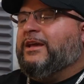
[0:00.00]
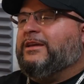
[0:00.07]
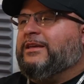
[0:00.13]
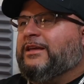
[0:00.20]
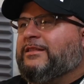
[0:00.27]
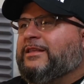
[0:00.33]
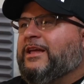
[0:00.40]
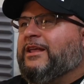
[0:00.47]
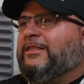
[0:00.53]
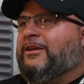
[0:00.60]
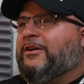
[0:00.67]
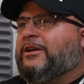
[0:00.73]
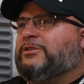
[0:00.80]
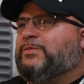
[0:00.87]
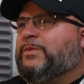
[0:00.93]
kicked out of
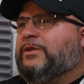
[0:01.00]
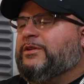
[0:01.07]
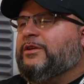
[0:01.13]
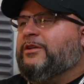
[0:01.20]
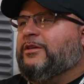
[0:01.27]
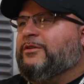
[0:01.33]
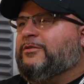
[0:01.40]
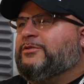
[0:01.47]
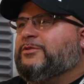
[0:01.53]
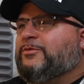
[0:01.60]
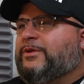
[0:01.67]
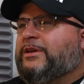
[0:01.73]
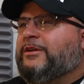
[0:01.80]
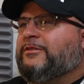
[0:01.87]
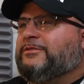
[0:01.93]
there, I spent another 2
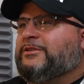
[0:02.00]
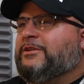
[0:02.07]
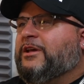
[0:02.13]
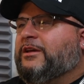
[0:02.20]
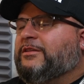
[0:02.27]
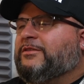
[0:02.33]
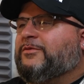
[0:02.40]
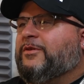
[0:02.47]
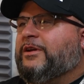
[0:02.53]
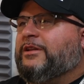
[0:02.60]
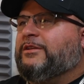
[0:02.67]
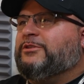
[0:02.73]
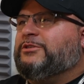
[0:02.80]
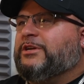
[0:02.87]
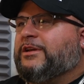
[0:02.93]
years in ninth grade
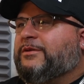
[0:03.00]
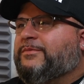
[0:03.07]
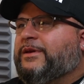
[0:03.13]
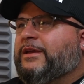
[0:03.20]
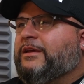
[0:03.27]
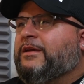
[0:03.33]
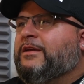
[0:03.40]
in Chicopee.